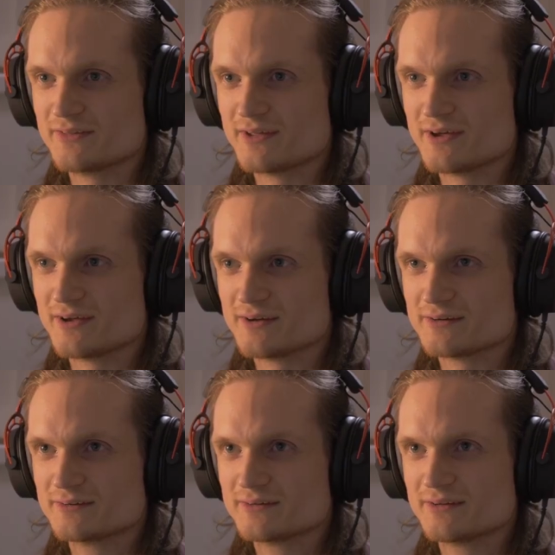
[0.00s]

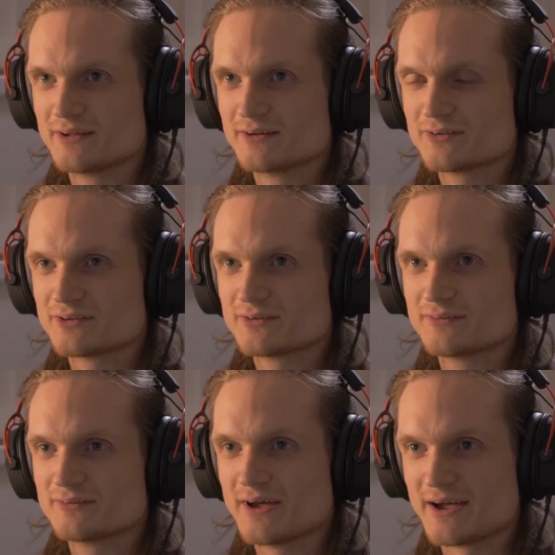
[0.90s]
their
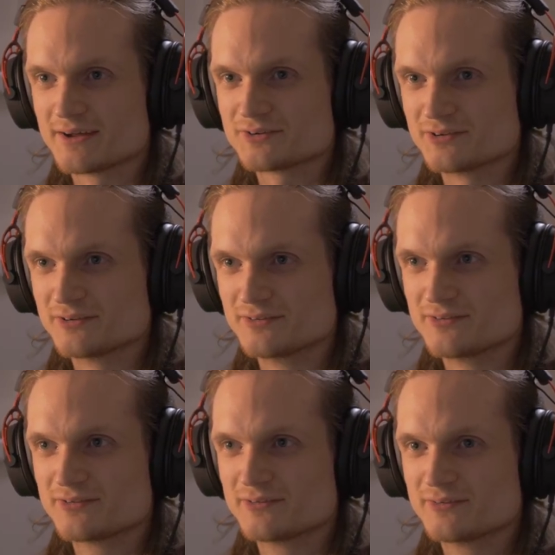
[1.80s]

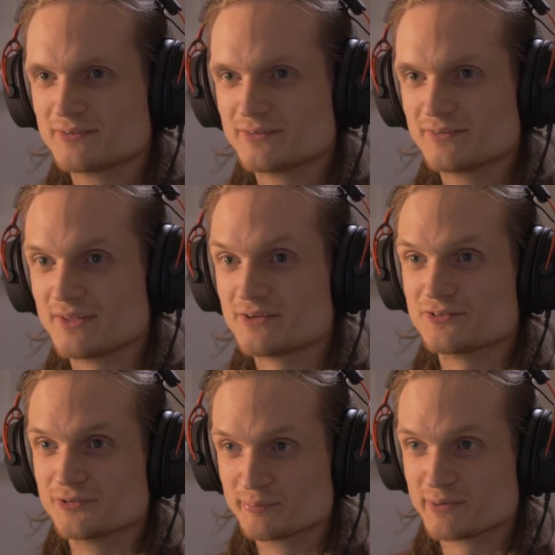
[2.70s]
actions, their
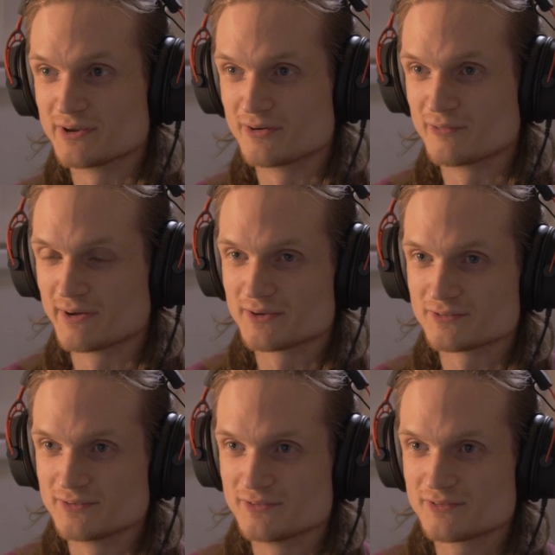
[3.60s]
superhero
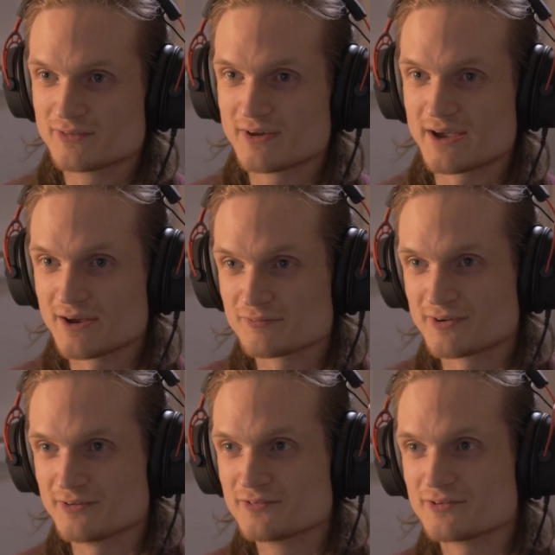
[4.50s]
actions, have
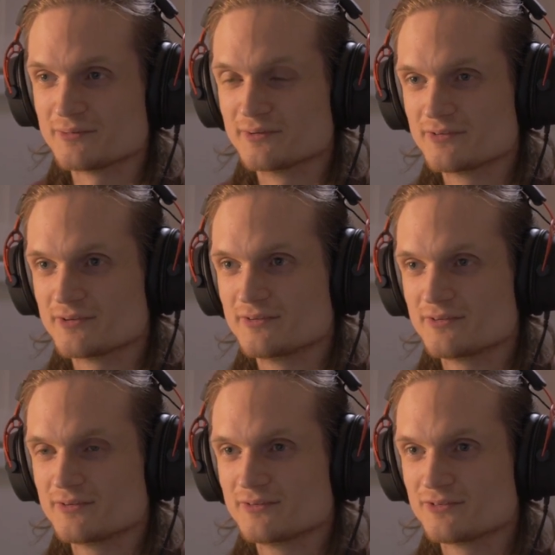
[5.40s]

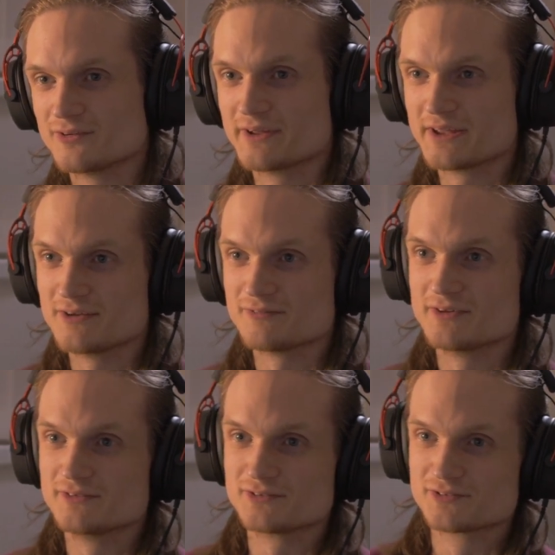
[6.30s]
consequences. So, like, if they
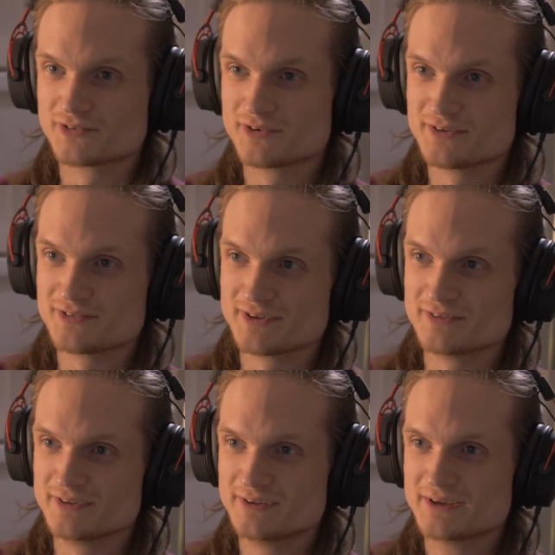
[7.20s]
destroy a
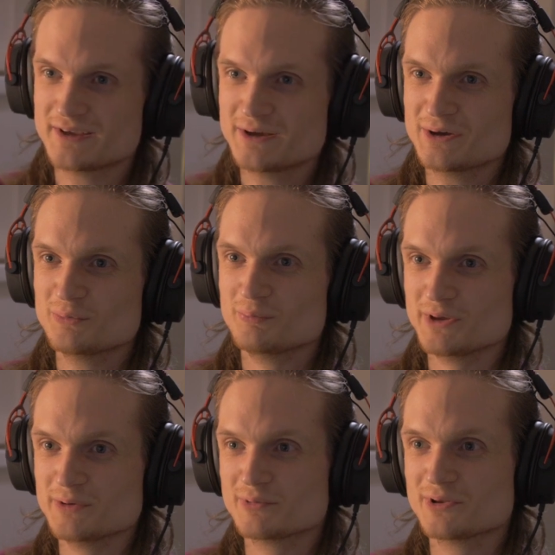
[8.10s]
city,
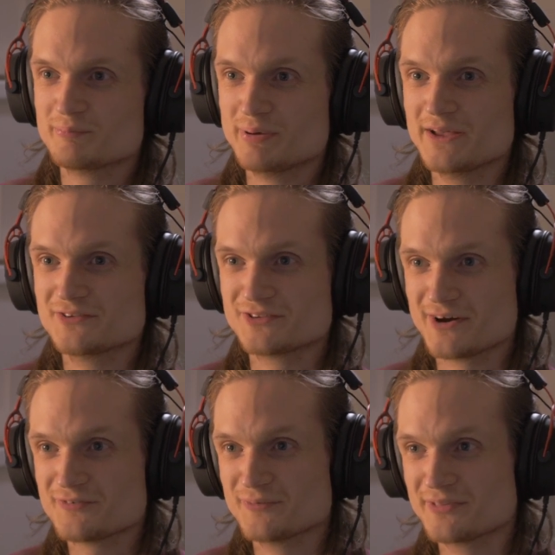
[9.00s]
people are pissed
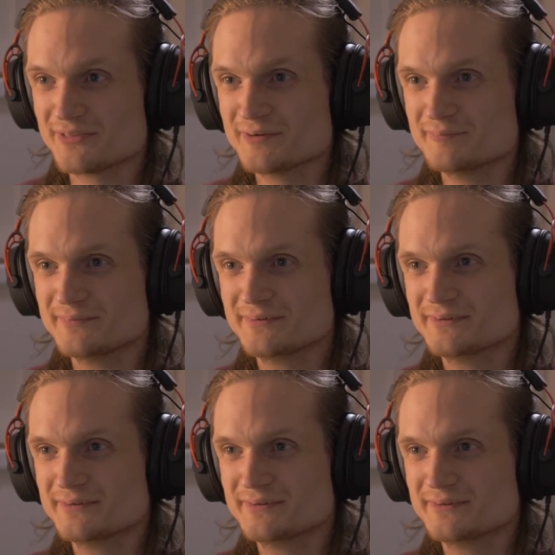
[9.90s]
off with them.